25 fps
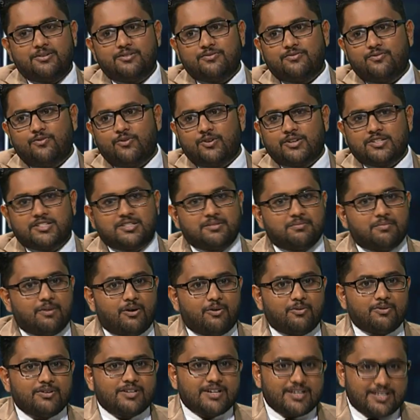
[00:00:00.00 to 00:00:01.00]
focus
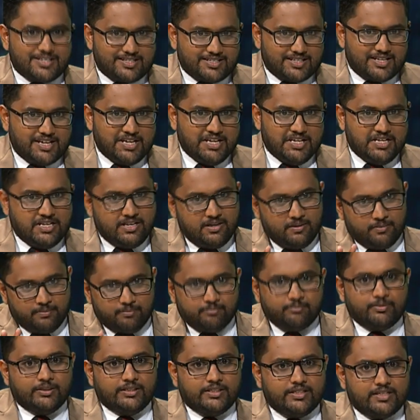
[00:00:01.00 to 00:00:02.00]
about skin
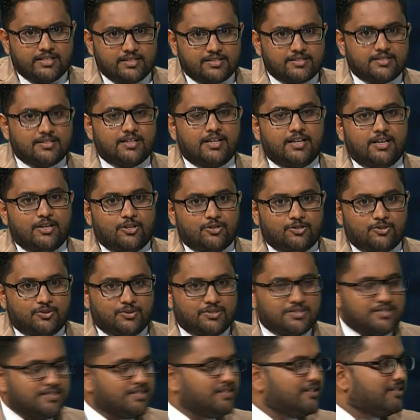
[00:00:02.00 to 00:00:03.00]
burns. So
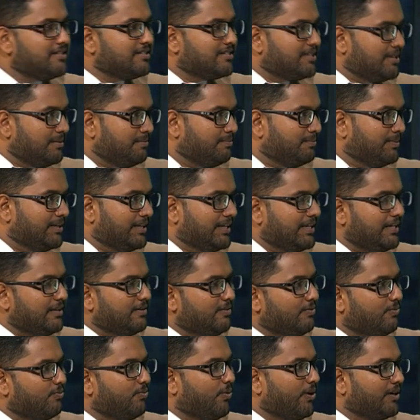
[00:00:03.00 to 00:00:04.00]
sir, simply
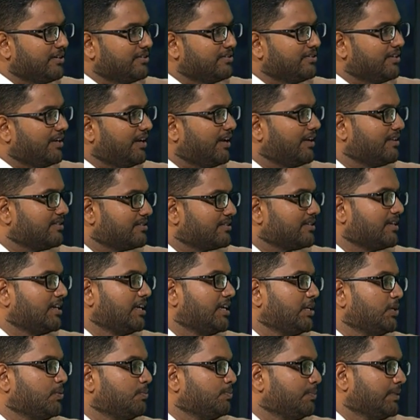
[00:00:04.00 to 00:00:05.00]
what a
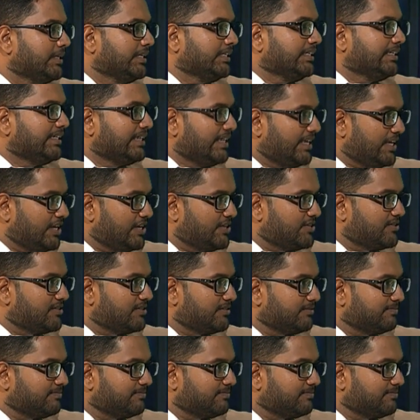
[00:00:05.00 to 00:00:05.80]
skin burn is?